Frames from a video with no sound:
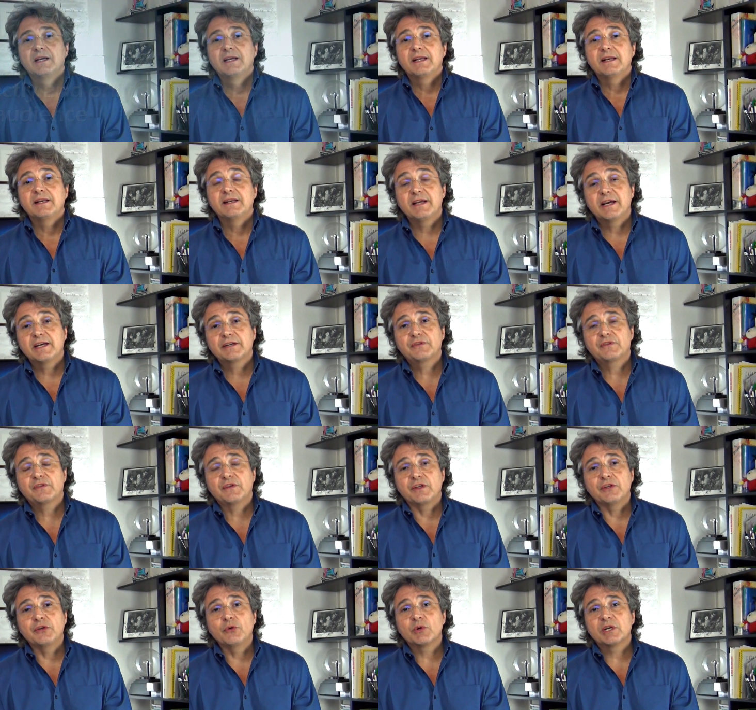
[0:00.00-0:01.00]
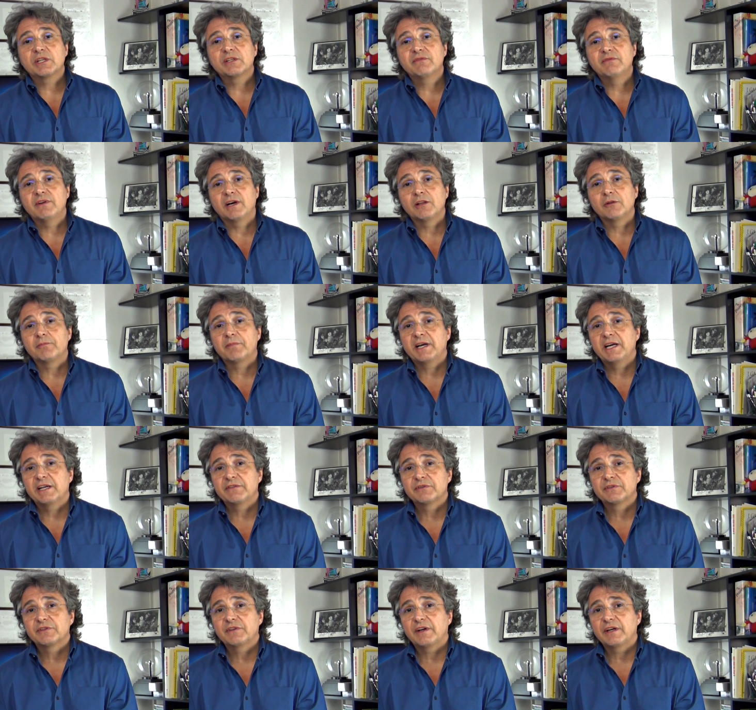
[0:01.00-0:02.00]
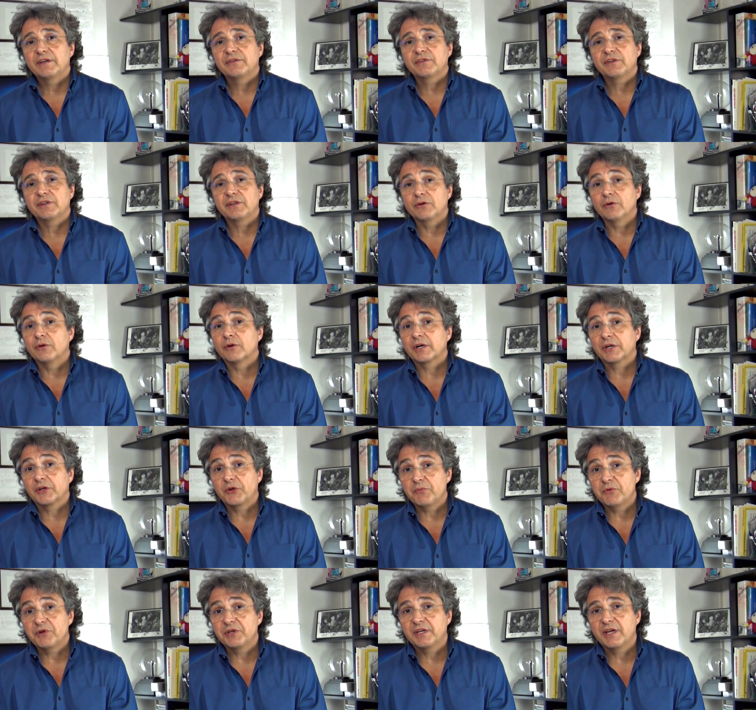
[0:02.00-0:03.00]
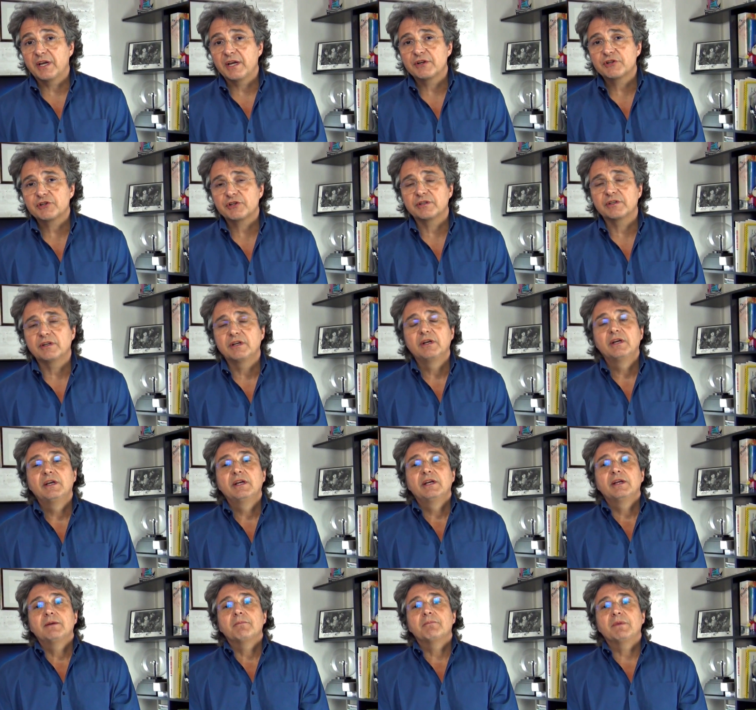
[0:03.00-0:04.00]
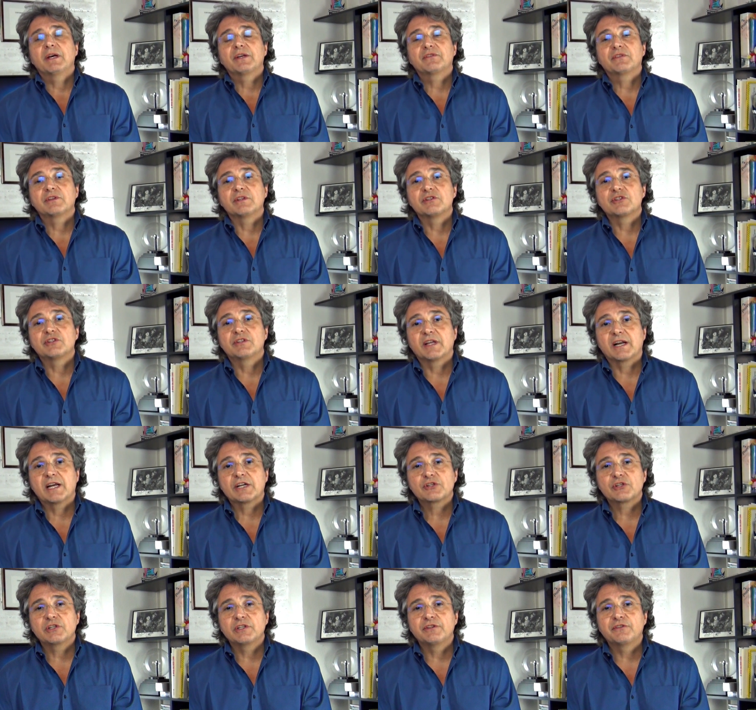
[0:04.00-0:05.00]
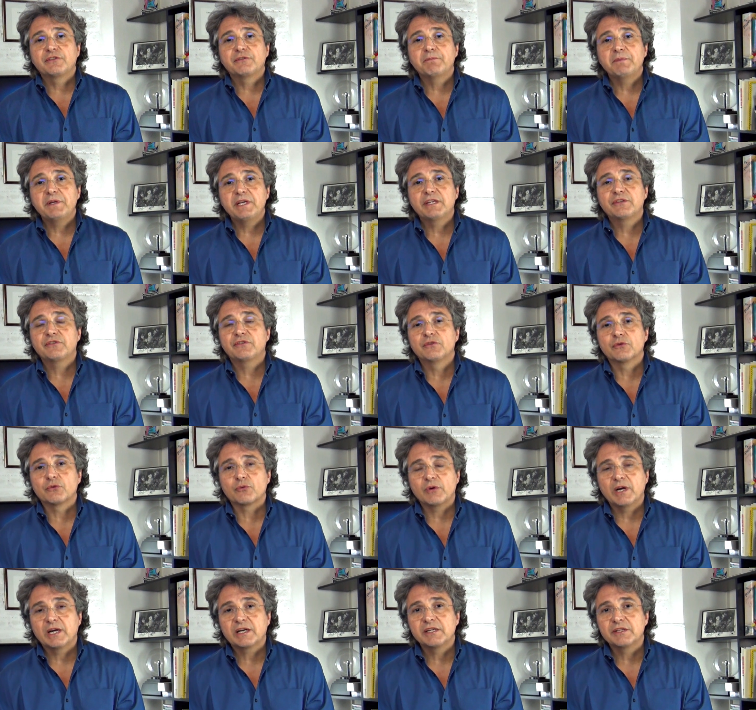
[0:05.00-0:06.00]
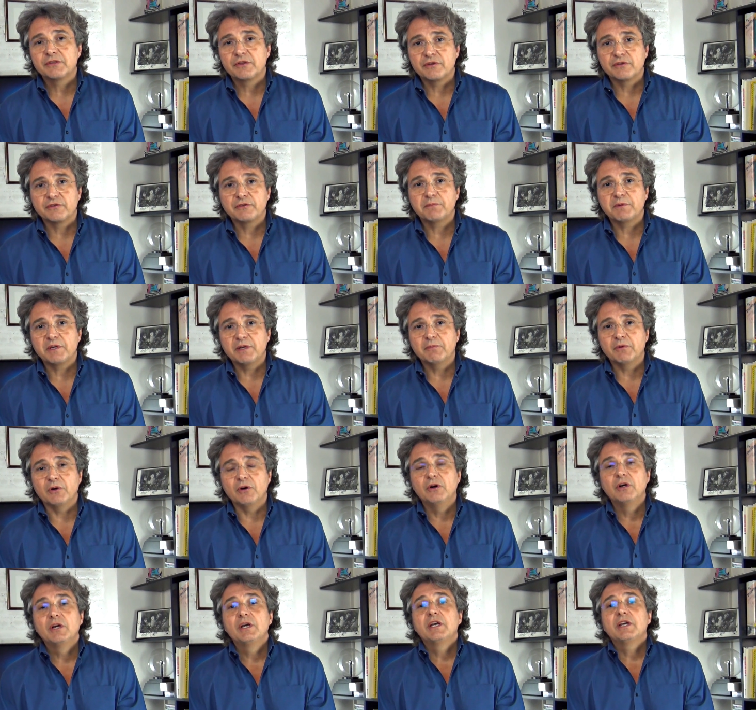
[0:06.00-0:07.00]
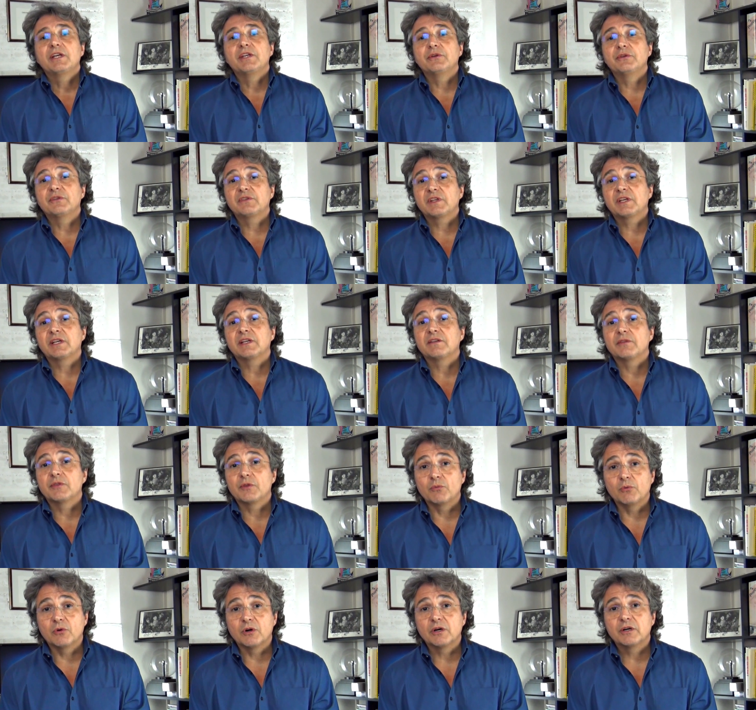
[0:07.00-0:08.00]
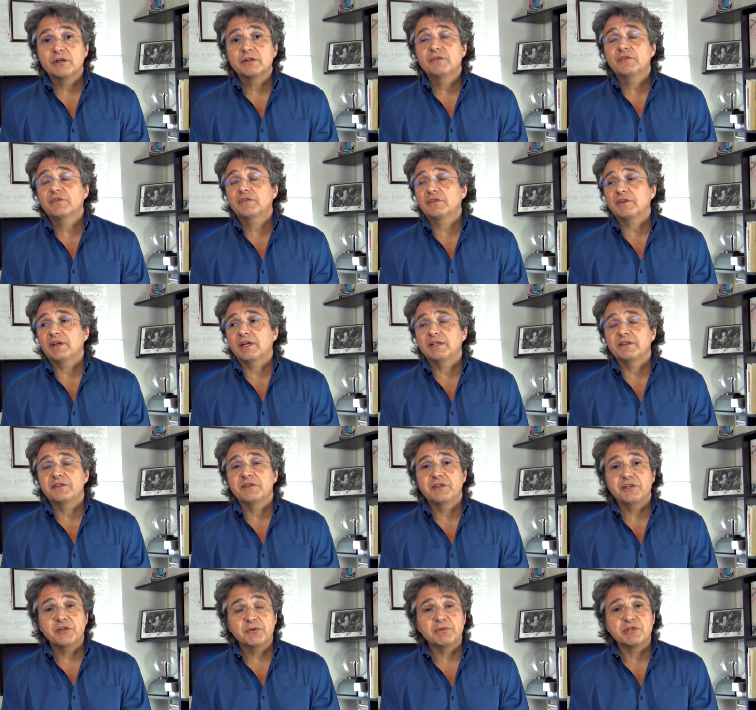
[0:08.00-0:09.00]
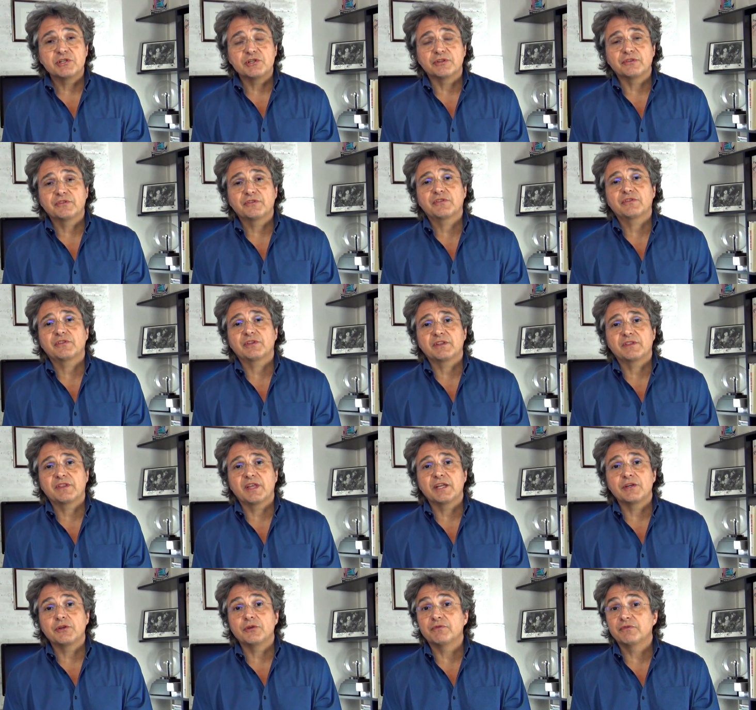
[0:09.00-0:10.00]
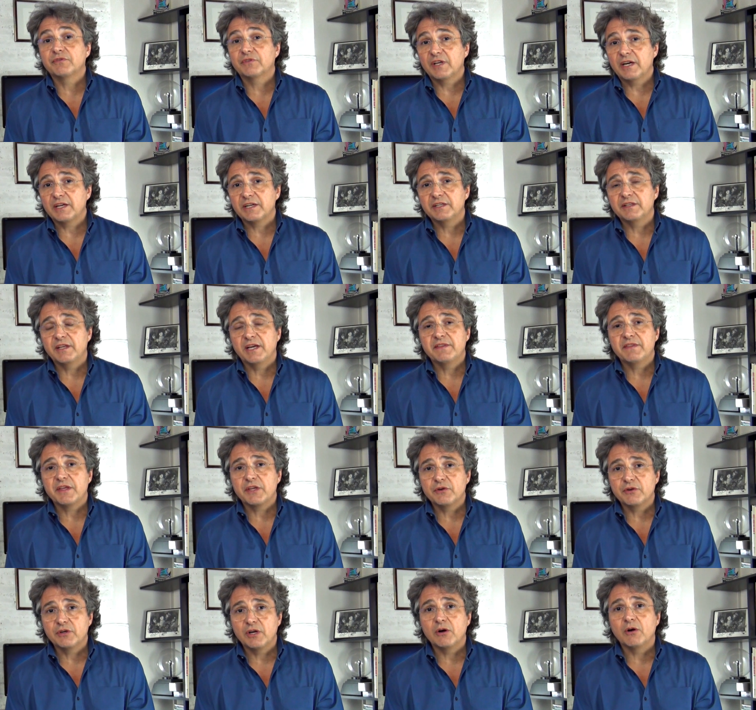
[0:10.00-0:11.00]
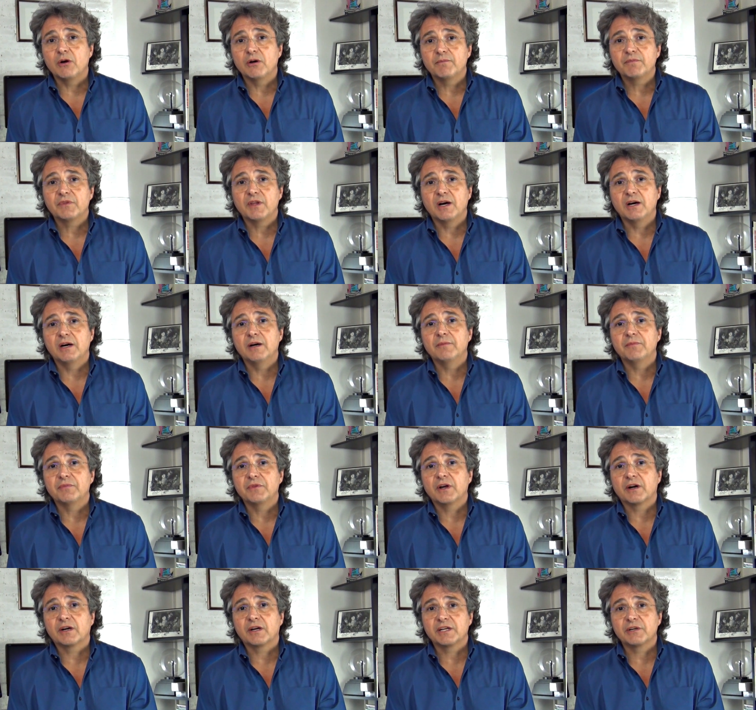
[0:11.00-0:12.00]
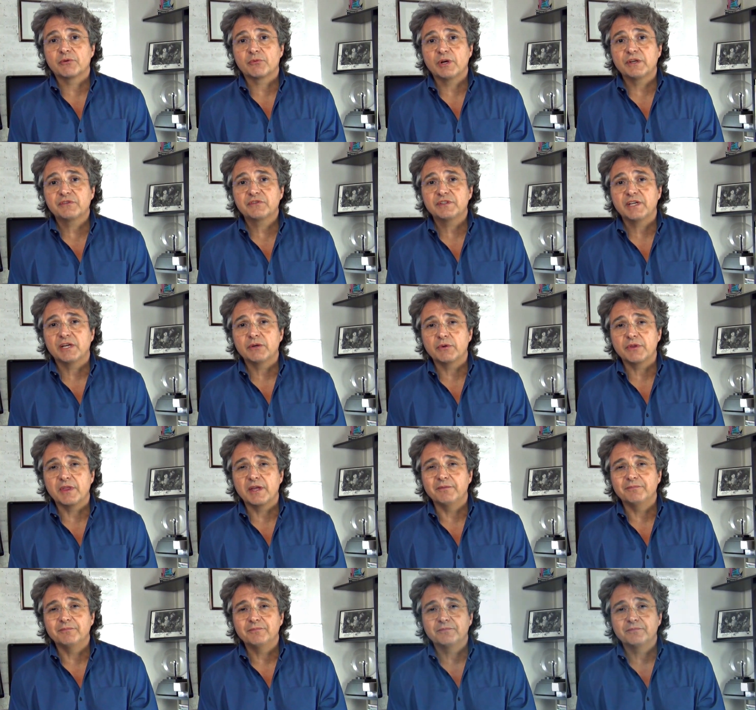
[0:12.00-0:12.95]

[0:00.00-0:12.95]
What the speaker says: Next, you want to develop advertising or a communication message that actually speaks directly to these people using the words and the images that you've studied and that you know are going to resonate with them.